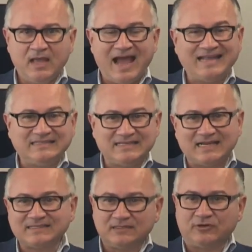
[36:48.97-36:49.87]
I
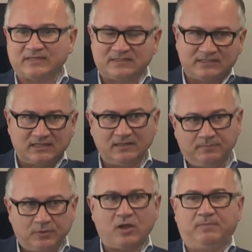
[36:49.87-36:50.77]
just address this little
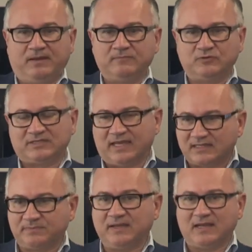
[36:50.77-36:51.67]
problem, which
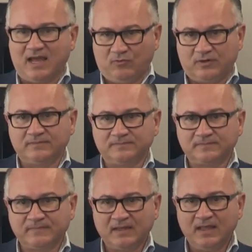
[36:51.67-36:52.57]
takes me an hour,
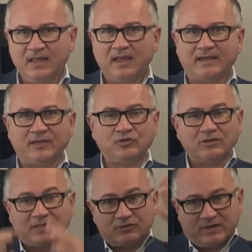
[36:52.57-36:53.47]
and I
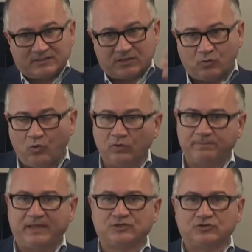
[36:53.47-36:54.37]
don't address the whole
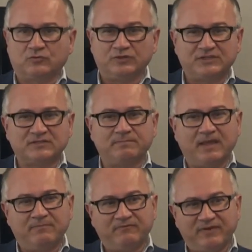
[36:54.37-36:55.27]
picture, which is
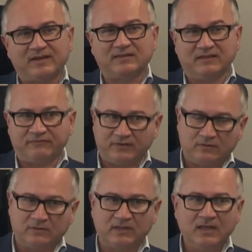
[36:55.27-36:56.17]
maybe very
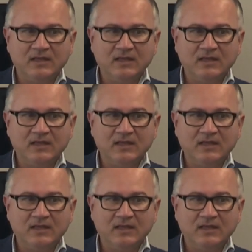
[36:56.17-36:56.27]
difficult.